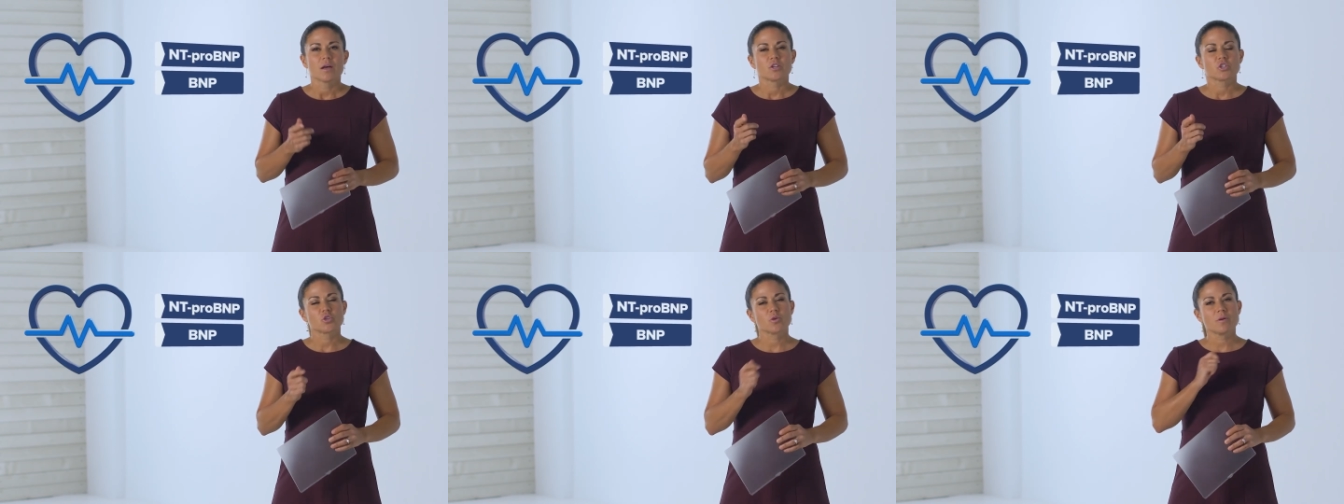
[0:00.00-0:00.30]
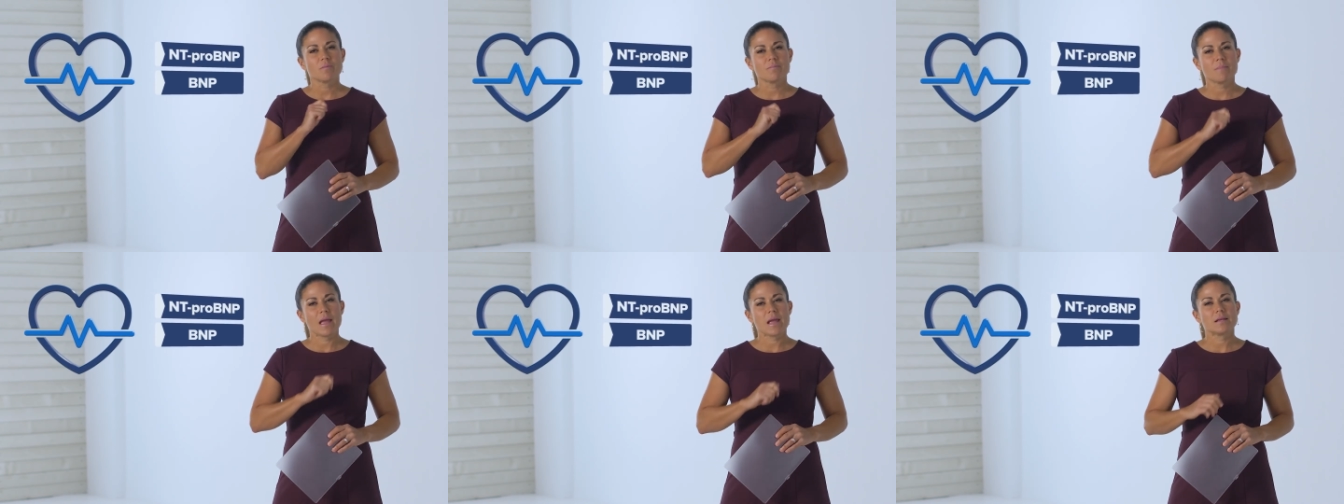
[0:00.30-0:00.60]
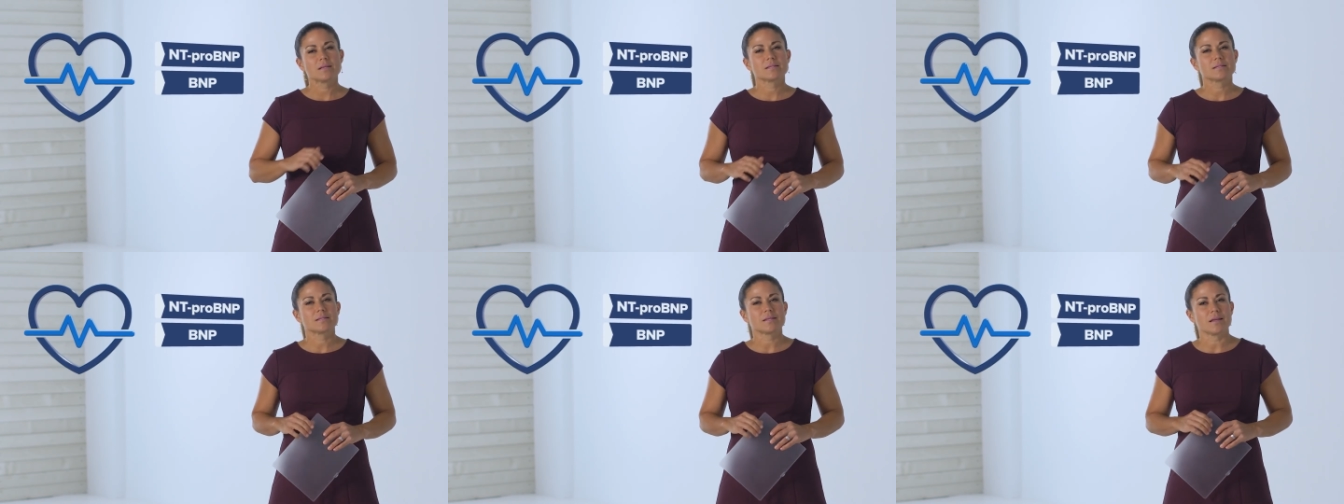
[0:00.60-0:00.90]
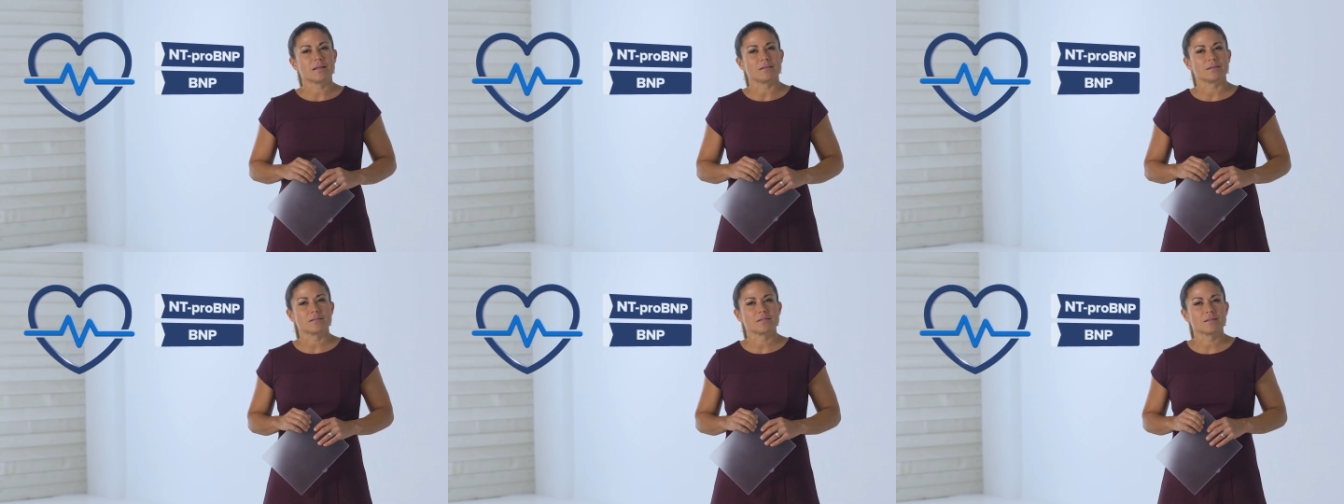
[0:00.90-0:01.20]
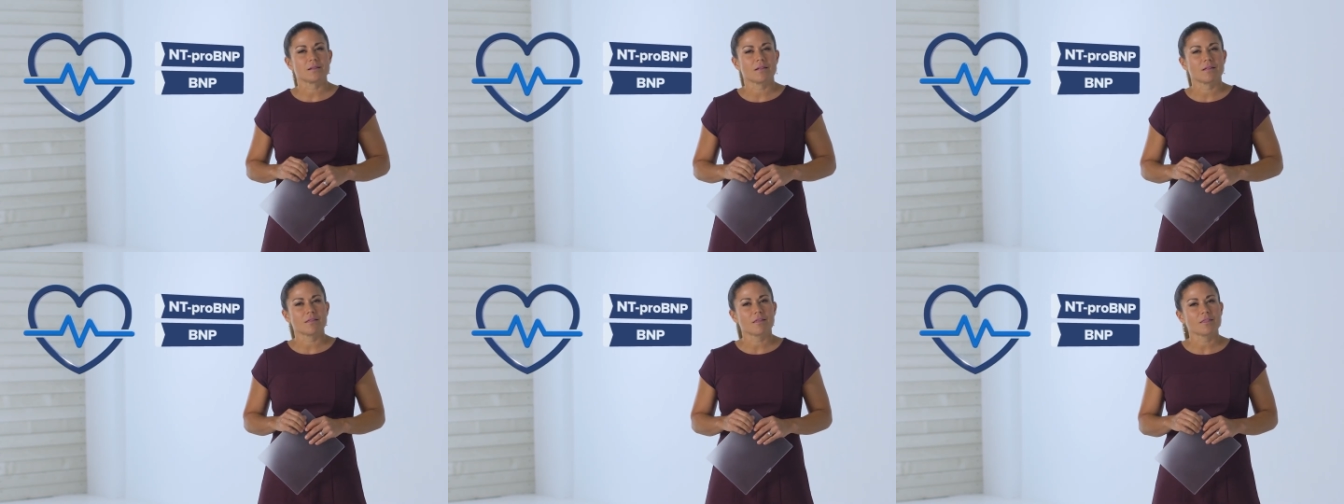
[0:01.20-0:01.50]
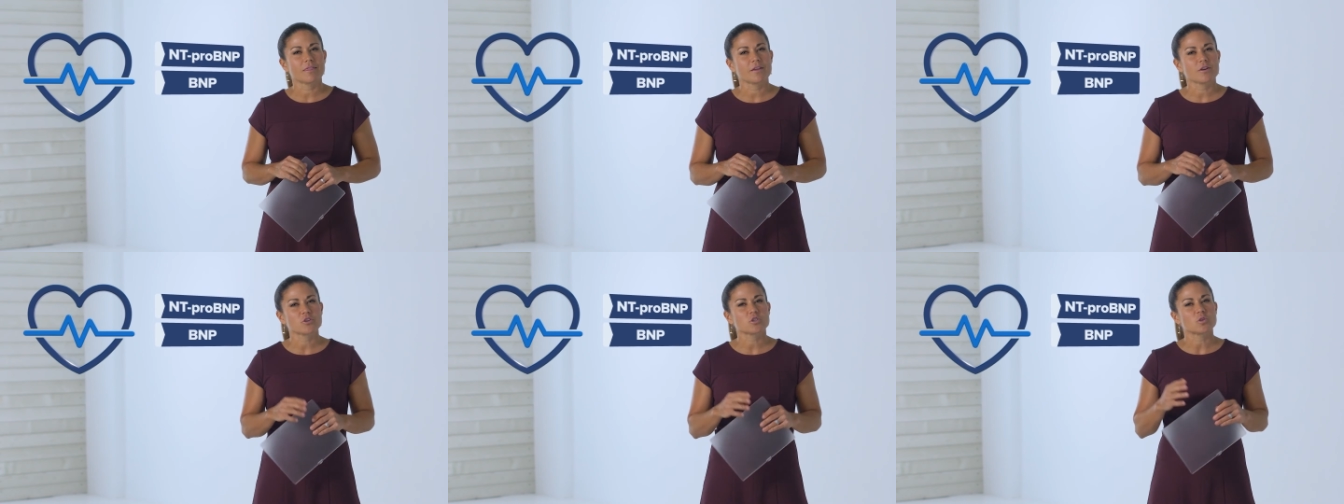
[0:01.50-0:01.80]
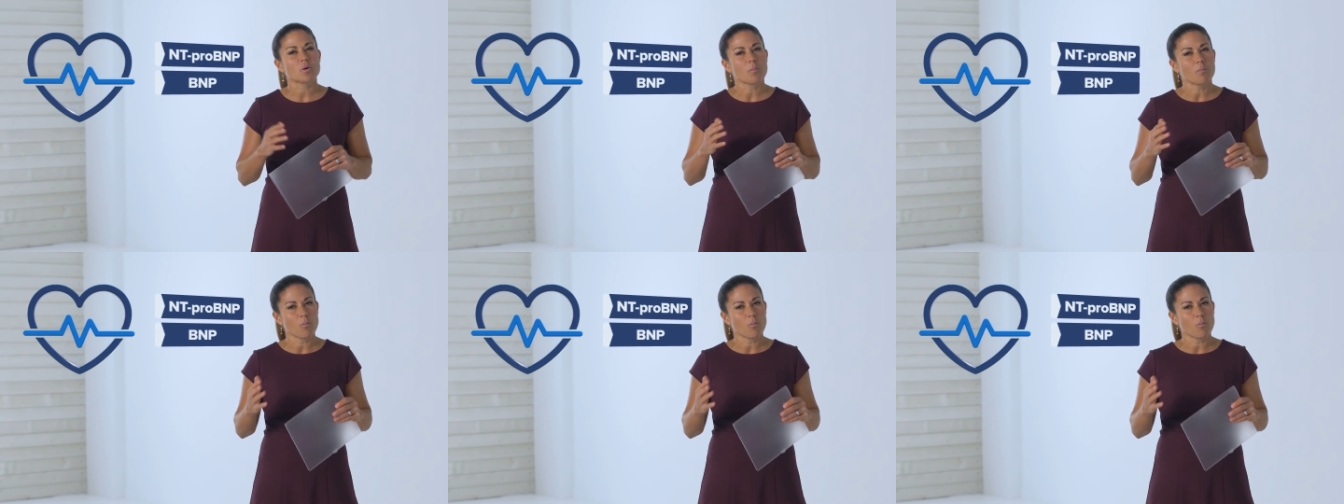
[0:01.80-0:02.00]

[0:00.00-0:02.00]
So it makes sense that there's